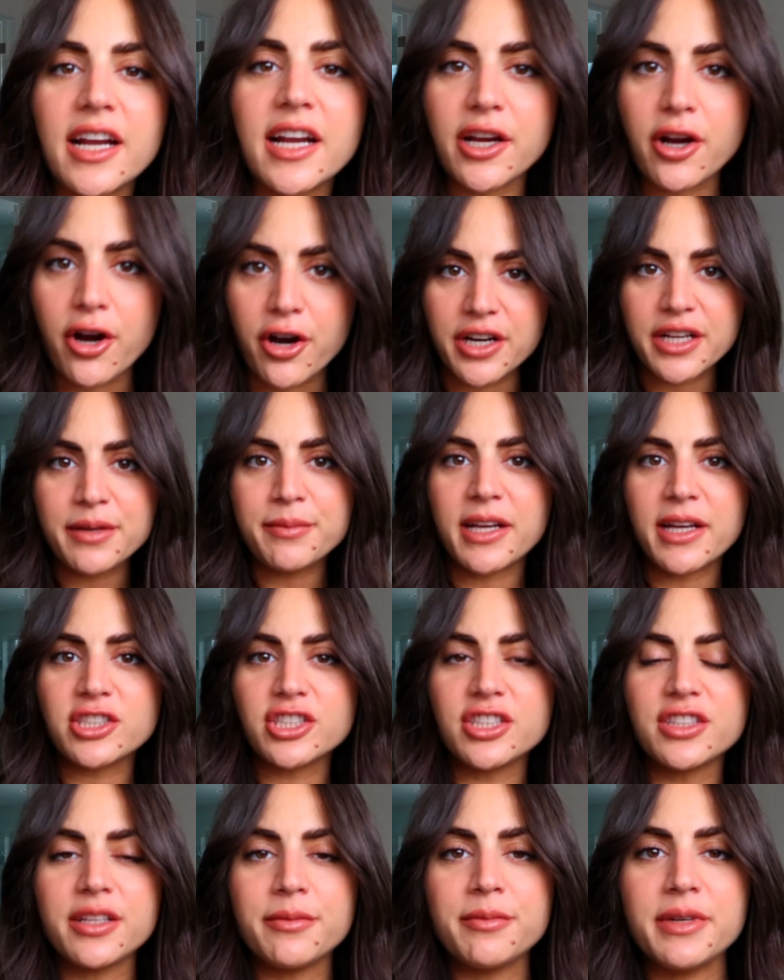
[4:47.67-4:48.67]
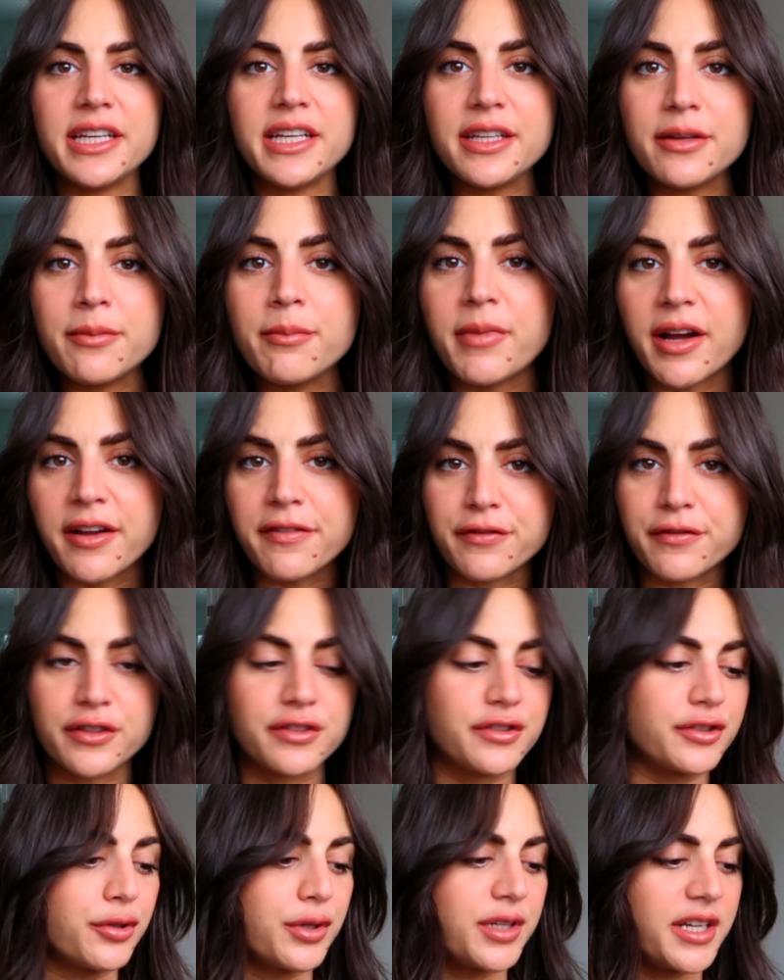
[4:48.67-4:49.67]
I already mentioned them in my
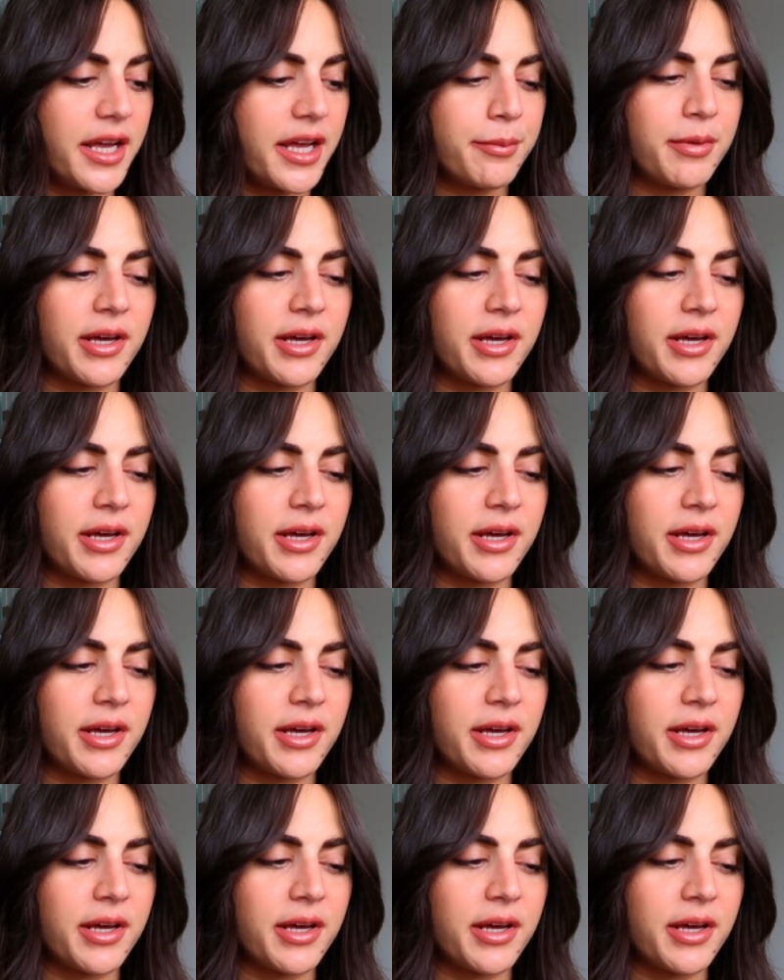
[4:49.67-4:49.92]
first Q&A,